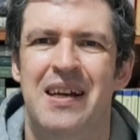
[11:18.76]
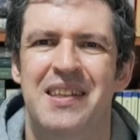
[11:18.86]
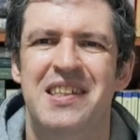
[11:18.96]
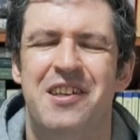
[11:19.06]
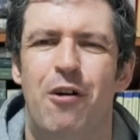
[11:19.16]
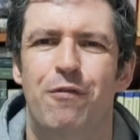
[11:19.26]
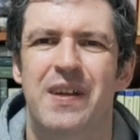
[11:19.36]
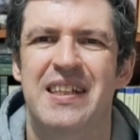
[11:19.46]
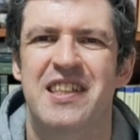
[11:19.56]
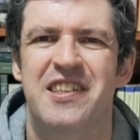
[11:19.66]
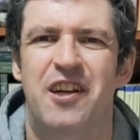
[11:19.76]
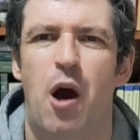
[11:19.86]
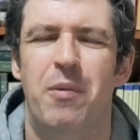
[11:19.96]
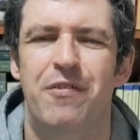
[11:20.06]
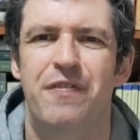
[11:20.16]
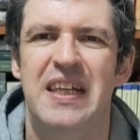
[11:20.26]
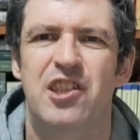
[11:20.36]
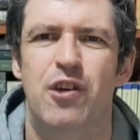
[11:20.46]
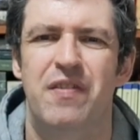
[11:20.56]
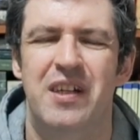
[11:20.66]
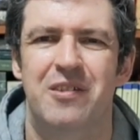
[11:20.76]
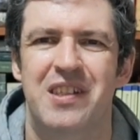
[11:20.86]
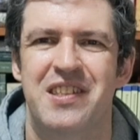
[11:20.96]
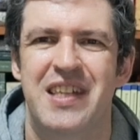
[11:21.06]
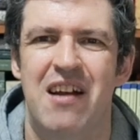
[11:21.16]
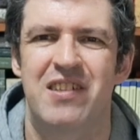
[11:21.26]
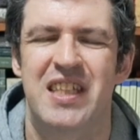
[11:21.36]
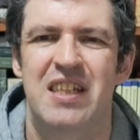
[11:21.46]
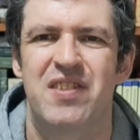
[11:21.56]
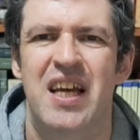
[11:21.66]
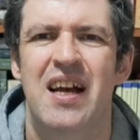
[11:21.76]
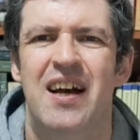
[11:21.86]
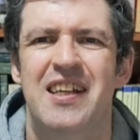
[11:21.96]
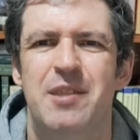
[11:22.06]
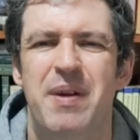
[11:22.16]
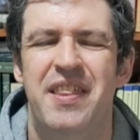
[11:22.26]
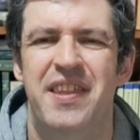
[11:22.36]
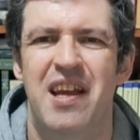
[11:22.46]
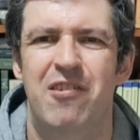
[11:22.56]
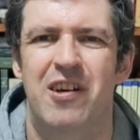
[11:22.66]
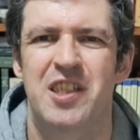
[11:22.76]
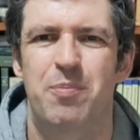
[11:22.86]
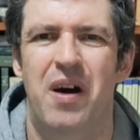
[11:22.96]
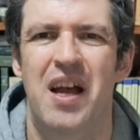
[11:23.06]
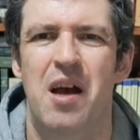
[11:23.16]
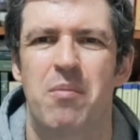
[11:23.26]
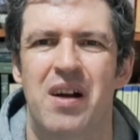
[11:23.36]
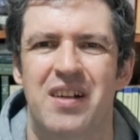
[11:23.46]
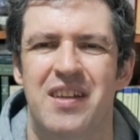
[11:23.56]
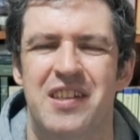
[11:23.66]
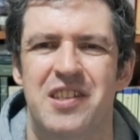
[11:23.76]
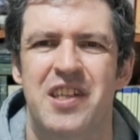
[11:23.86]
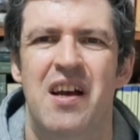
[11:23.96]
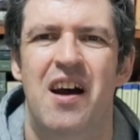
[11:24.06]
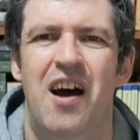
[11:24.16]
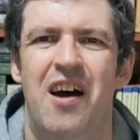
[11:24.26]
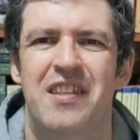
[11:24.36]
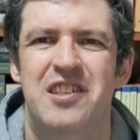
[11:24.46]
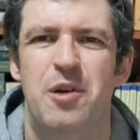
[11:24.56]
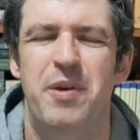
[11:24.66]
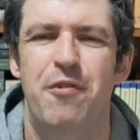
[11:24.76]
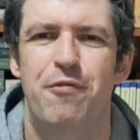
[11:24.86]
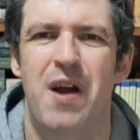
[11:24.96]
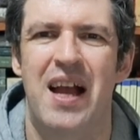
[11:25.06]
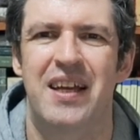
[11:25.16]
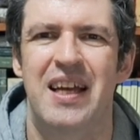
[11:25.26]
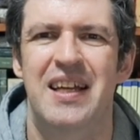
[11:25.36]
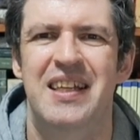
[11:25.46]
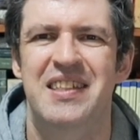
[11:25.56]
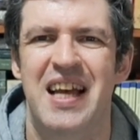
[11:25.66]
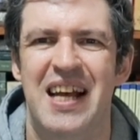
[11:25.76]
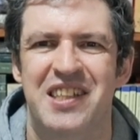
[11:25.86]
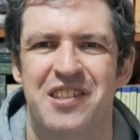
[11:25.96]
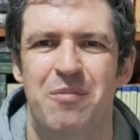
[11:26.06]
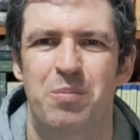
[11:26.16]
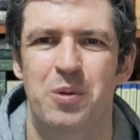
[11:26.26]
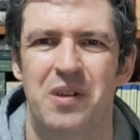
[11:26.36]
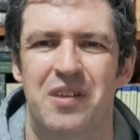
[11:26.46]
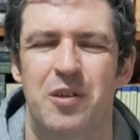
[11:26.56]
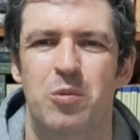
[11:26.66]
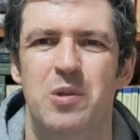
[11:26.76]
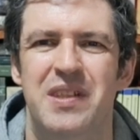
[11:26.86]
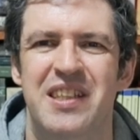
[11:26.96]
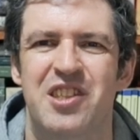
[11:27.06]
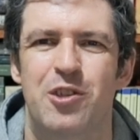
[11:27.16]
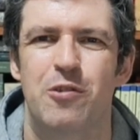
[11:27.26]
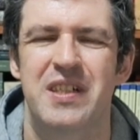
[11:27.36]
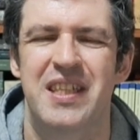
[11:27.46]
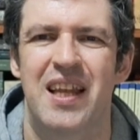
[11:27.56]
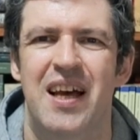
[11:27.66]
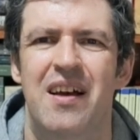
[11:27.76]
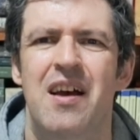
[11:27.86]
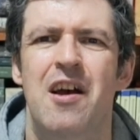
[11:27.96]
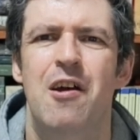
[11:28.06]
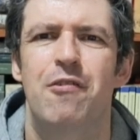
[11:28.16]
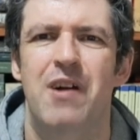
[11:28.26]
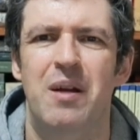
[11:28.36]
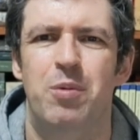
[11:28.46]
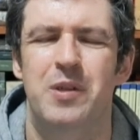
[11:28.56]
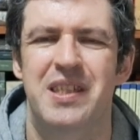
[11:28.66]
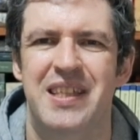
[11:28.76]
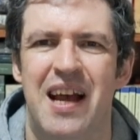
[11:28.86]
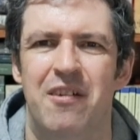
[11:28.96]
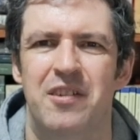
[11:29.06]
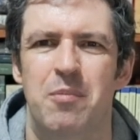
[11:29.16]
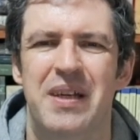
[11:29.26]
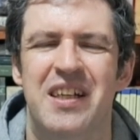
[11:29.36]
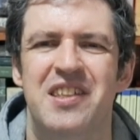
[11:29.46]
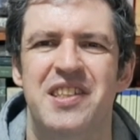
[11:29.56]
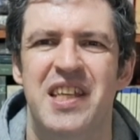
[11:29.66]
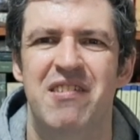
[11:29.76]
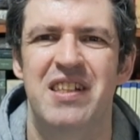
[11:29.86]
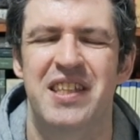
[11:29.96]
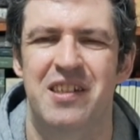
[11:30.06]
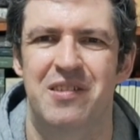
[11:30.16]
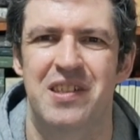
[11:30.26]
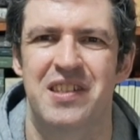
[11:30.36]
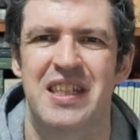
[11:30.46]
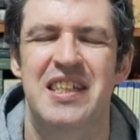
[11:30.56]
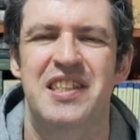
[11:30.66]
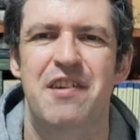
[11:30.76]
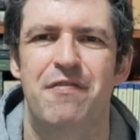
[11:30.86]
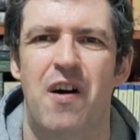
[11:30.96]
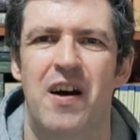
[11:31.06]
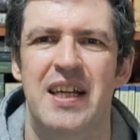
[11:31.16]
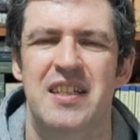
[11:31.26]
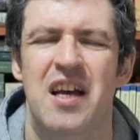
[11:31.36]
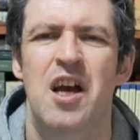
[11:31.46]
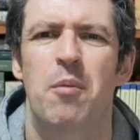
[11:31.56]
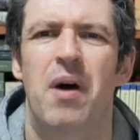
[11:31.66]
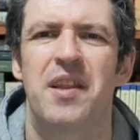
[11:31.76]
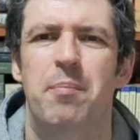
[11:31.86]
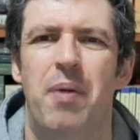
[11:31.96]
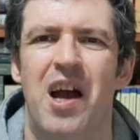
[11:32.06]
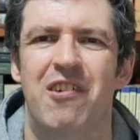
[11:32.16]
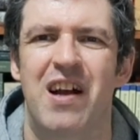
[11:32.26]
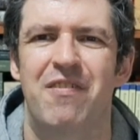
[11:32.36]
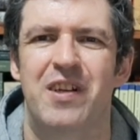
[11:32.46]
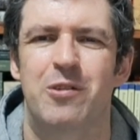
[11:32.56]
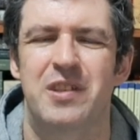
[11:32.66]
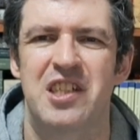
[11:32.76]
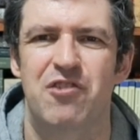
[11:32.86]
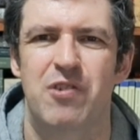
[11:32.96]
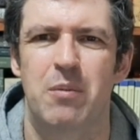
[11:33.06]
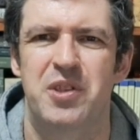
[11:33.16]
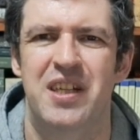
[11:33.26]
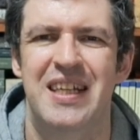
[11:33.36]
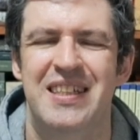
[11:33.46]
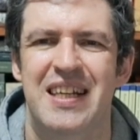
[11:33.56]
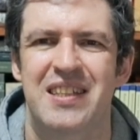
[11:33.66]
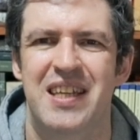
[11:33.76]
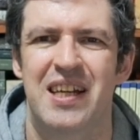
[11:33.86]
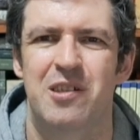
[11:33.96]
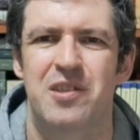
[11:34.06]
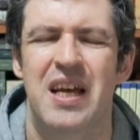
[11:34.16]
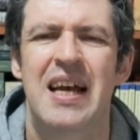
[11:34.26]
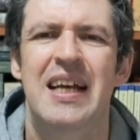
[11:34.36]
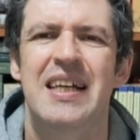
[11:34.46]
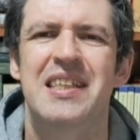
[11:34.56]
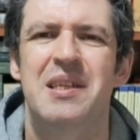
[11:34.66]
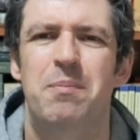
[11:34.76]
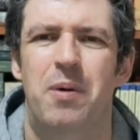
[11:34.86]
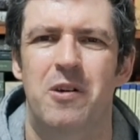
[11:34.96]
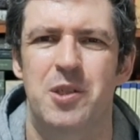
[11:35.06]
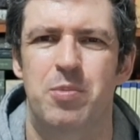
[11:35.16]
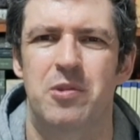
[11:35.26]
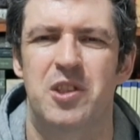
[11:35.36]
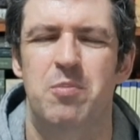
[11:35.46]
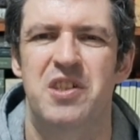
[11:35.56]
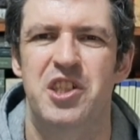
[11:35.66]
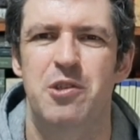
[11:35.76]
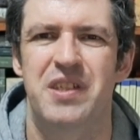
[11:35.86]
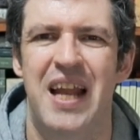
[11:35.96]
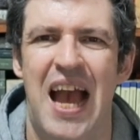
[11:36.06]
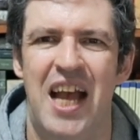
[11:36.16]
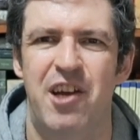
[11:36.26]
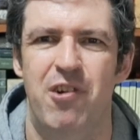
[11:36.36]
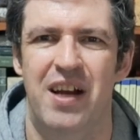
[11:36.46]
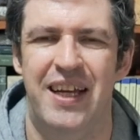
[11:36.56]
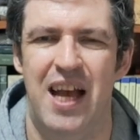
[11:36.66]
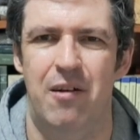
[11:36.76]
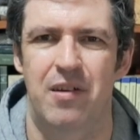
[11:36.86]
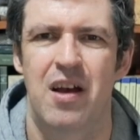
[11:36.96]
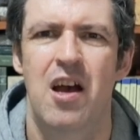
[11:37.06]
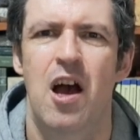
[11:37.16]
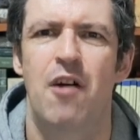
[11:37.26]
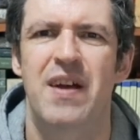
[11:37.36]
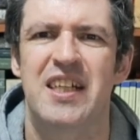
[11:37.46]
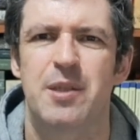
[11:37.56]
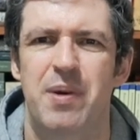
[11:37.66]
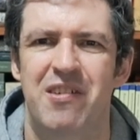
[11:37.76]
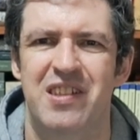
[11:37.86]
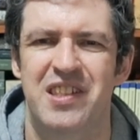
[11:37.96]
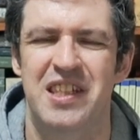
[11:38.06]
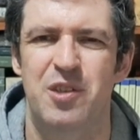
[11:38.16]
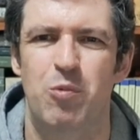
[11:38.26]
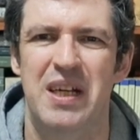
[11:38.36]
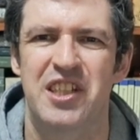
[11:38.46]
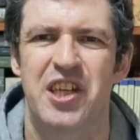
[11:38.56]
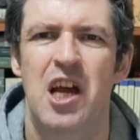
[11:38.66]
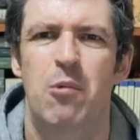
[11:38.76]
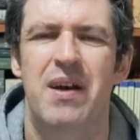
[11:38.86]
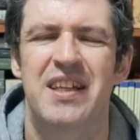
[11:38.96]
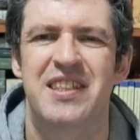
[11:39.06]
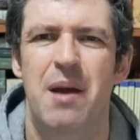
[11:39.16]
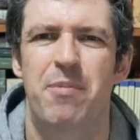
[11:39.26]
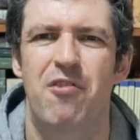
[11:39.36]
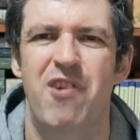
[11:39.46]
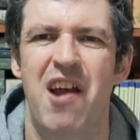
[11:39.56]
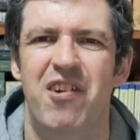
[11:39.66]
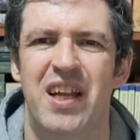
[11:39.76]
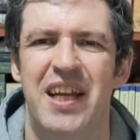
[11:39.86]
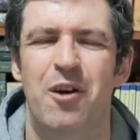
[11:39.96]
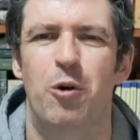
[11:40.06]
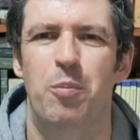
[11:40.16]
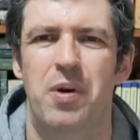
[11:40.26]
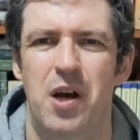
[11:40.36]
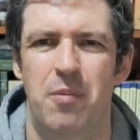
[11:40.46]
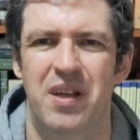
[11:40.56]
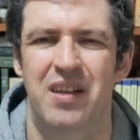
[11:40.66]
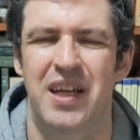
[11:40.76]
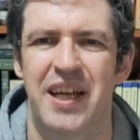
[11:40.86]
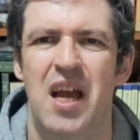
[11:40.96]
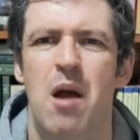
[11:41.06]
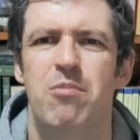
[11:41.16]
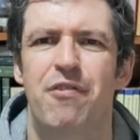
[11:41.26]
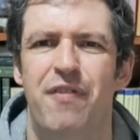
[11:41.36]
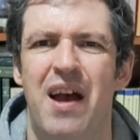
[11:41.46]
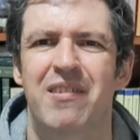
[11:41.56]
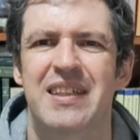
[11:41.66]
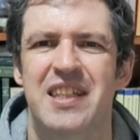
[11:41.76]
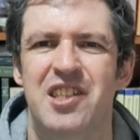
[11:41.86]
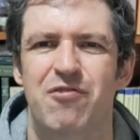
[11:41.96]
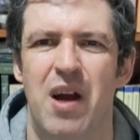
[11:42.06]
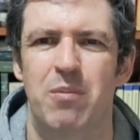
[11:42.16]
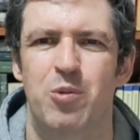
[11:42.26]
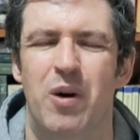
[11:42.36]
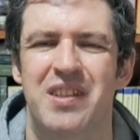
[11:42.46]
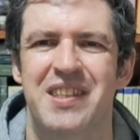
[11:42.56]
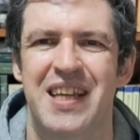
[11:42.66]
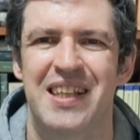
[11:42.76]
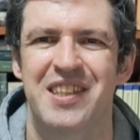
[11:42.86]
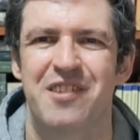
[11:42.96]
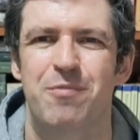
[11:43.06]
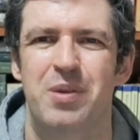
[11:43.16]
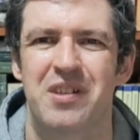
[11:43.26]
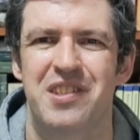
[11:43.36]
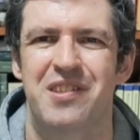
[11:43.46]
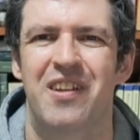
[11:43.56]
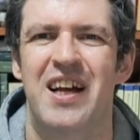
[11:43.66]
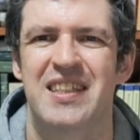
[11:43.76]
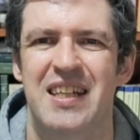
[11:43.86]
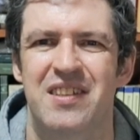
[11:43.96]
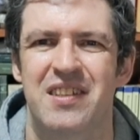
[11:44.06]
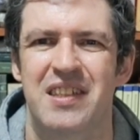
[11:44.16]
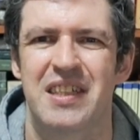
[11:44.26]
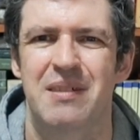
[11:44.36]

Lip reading: This conflict is a common feature of illness narratives and has been theorised by, among others, Arthur W. Frank in his excellent book, The Wounded Storyteller. Frank points out that because serious illness is defined by the biographical disruption it entails, it's impossible to produce an accurate account of experiences which, whether temporarily or permanently, profoundly disrupt one's sense of personal identity.